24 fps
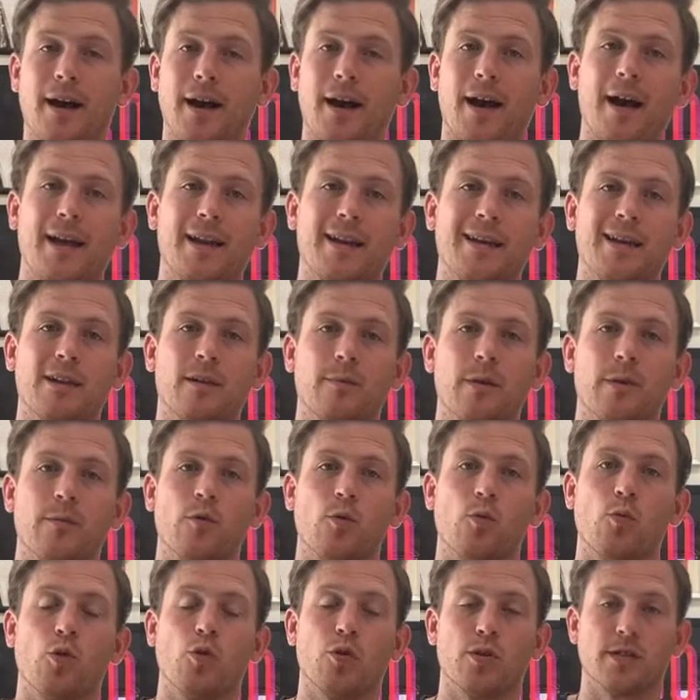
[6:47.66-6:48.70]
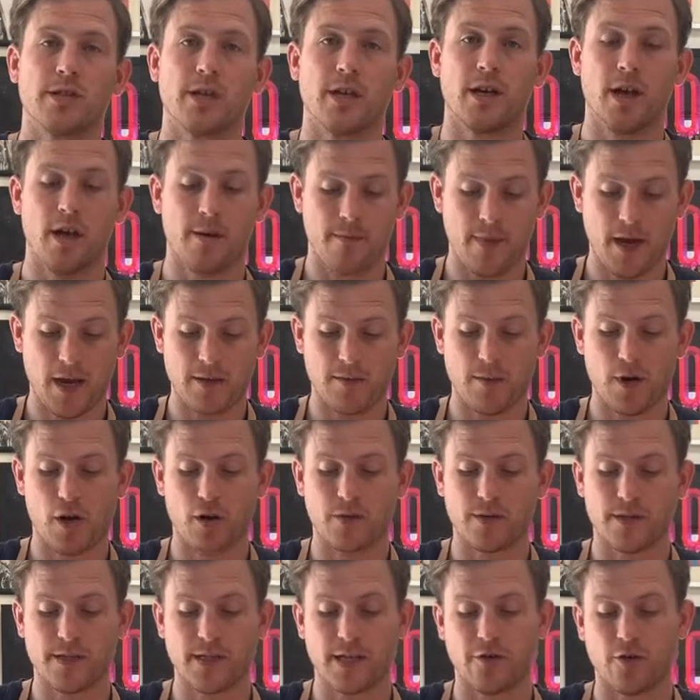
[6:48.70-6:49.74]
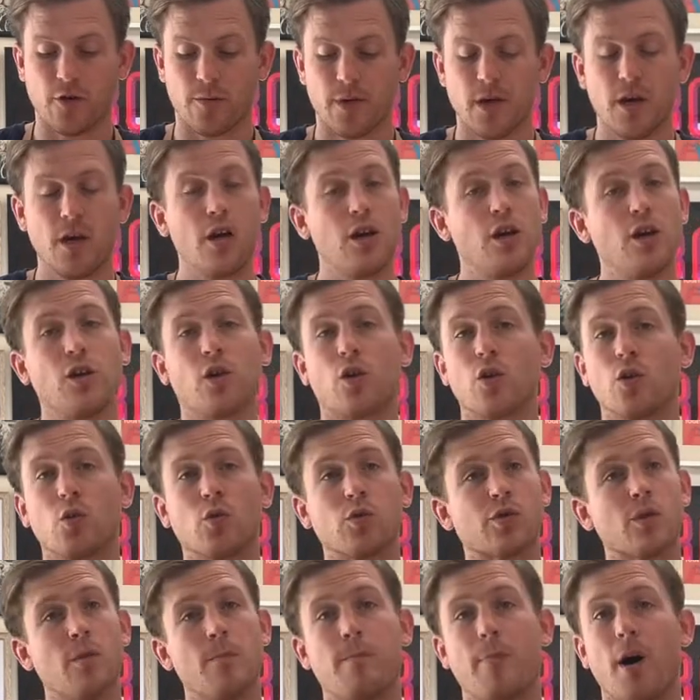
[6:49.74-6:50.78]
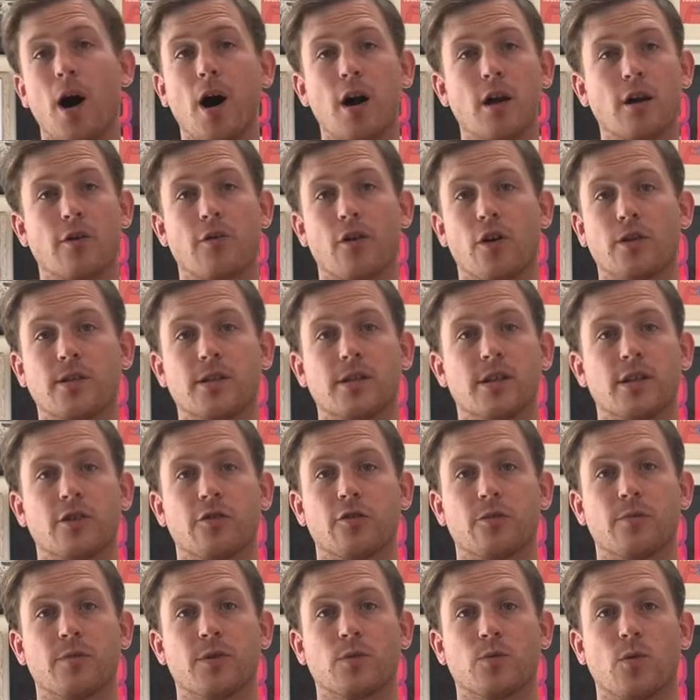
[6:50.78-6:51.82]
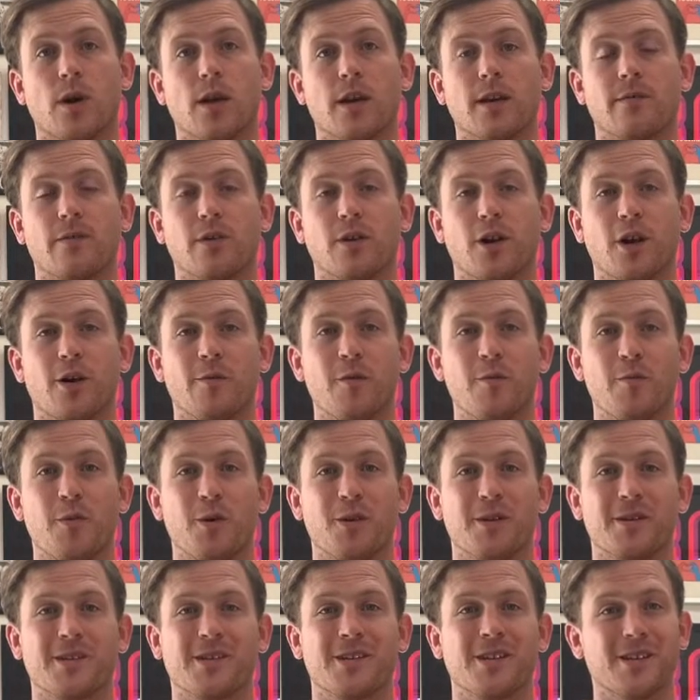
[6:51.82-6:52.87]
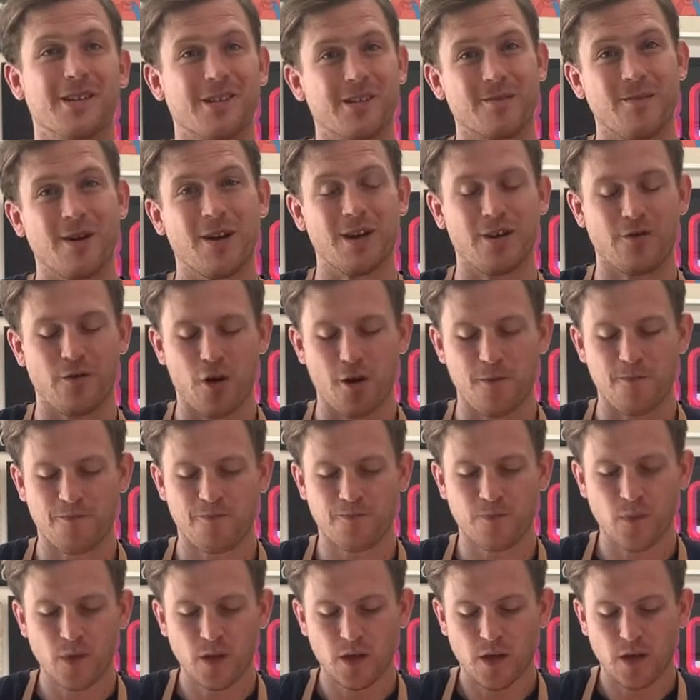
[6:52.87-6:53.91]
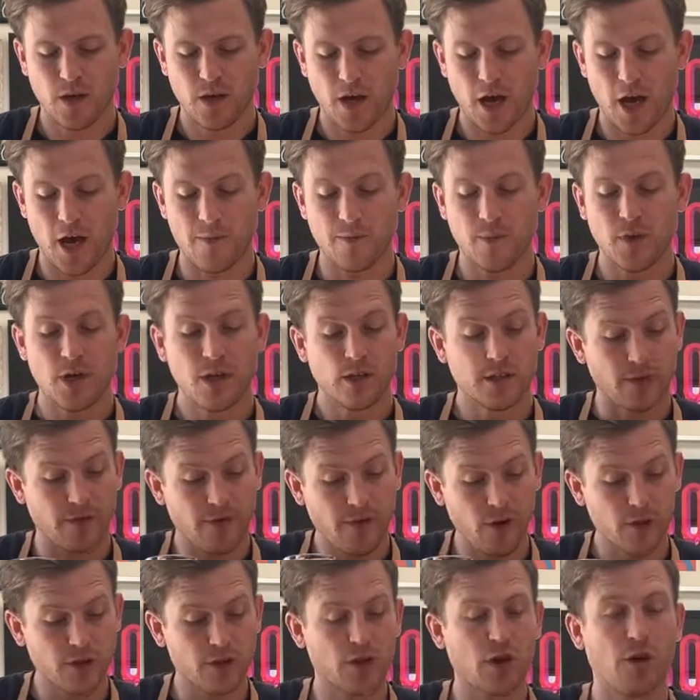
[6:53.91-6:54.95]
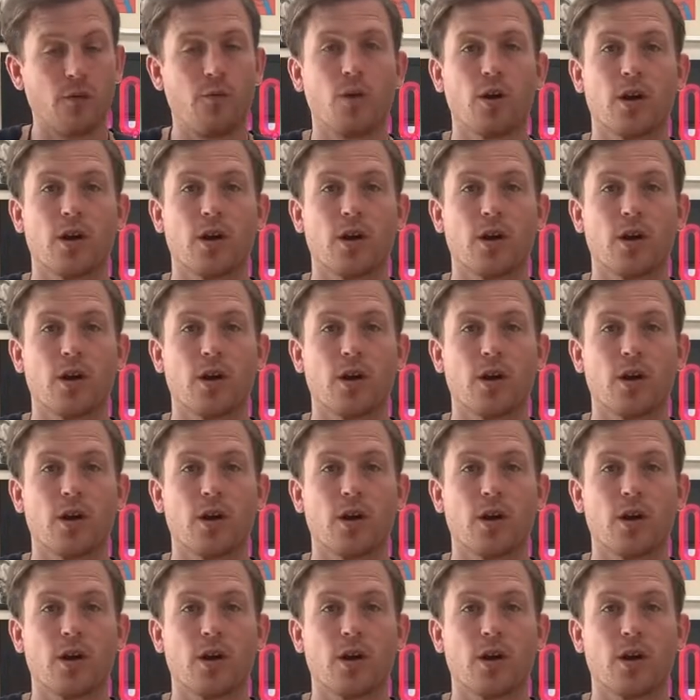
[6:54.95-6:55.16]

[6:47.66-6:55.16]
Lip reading: added a little bit more water and made my own syrup. You can also buy your own syrup as well if you can't be bothered to make your own. So first off